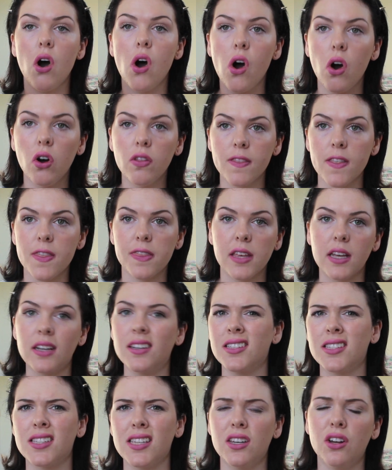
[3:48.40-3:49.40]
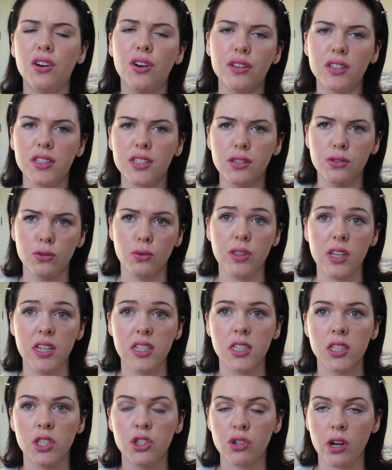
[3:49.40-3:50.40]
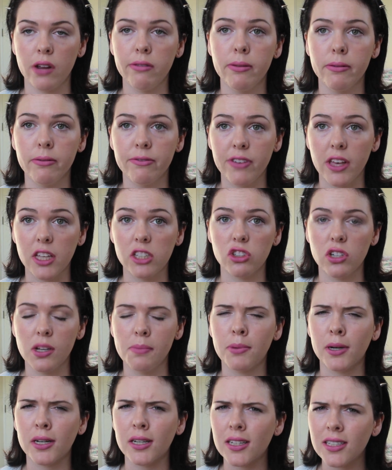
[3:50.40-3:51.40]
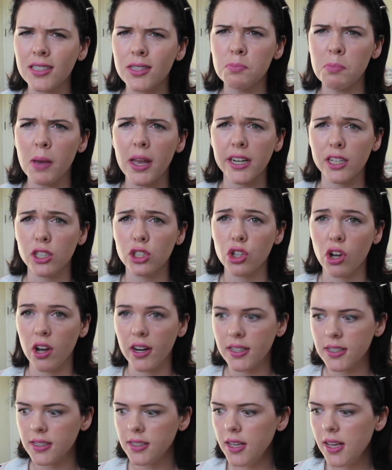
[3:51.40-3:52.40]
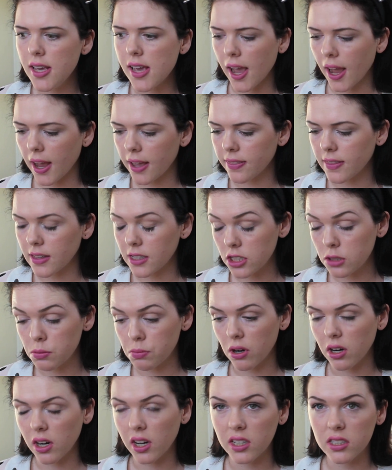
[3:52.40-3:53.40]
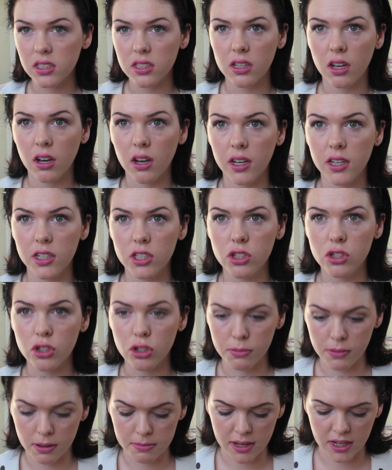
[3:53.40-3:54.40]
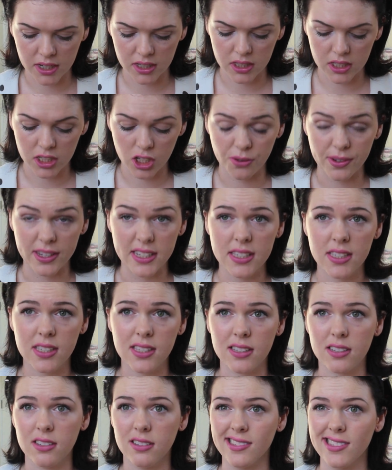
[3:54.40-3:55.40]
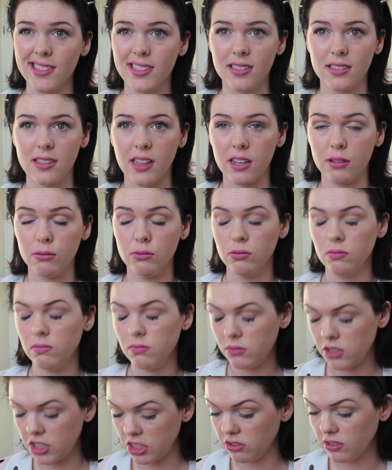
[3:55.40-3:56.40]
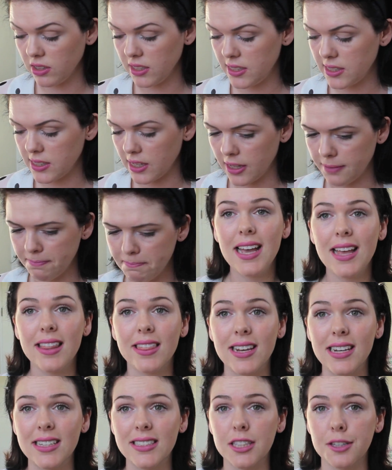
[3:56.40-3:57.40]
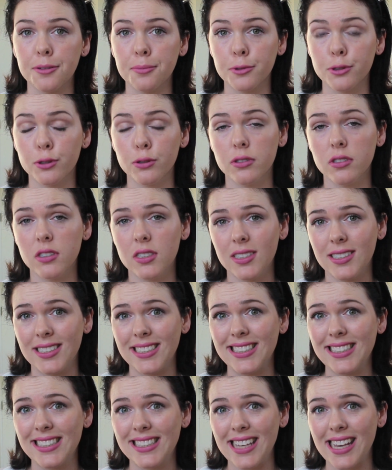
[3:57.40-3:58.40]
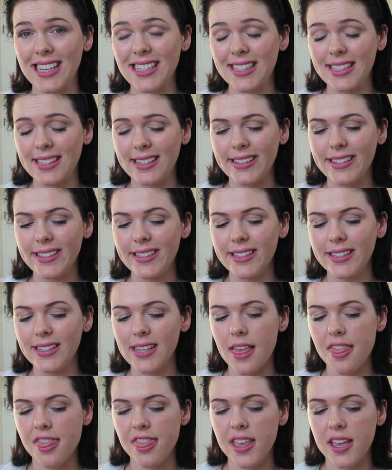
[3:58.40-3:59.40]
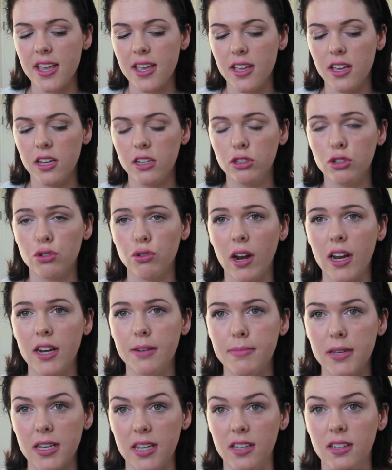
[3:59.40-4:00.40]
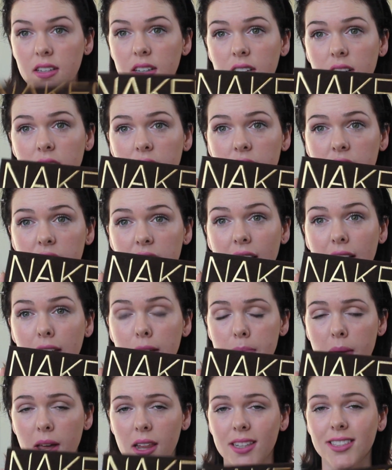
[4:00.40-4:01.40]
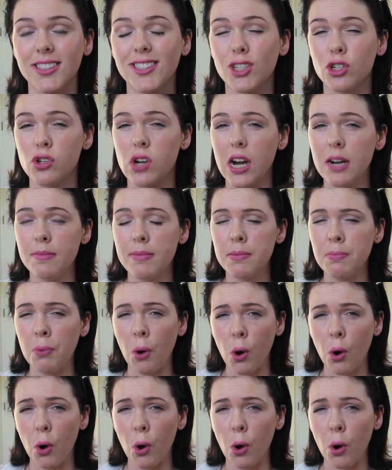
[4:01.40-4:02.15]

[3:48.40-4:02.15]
on the thing it said, oh, this is authentic straight from the factory, but it is made in China, and these products I assume are made in the US because they will generally say. The next thing we'll discuss is the Naked Palette's Trade Me